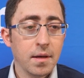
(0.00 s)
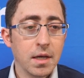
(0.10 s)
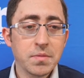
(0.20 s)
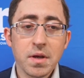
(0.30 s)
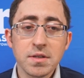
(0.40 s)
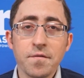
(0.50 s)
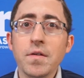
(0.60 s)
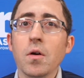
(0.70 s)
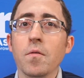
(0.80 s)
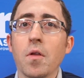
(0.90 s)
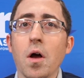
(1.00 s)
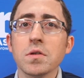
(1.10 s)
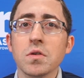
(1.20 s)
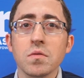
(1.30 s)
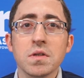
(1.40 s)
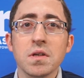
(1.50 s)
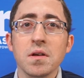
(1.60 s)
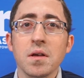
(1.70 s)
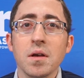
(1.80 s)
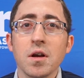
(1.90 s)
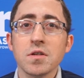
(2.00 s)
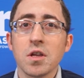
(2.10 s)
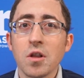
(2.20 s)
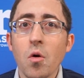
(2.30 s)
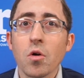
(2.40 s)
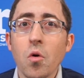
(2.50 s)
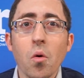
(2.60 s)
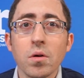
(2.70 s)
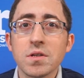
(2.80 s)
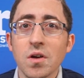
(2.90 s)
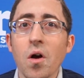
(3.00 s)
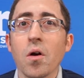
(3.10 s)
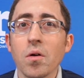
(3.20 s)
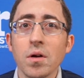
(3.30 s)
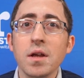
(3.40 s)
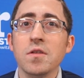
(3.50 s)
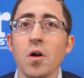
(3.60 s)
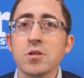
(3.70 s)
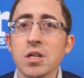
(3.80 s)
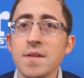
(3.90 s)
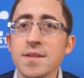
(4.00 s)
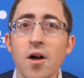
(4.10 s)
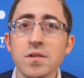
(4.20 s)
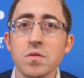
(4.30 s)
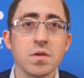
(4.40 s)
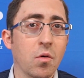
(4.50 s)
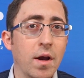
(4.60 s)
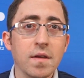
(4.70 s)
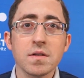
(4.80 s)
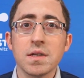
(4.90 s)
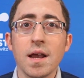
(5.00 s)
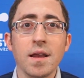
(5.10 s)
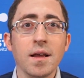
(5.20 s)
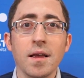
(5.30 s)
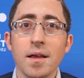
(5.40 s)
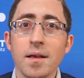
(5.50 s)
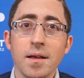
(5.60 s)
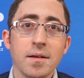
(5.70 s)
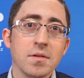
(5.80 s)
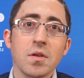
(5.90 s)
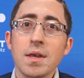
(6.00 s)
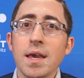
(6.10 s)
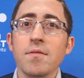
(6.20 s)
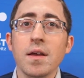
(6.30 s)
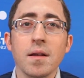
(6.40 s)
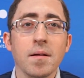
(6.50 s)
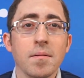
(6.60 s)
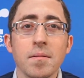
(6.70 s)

It's because of fear of lawsuits. Because the lower courts are indulging these lawsuits, granting standing, so they give in.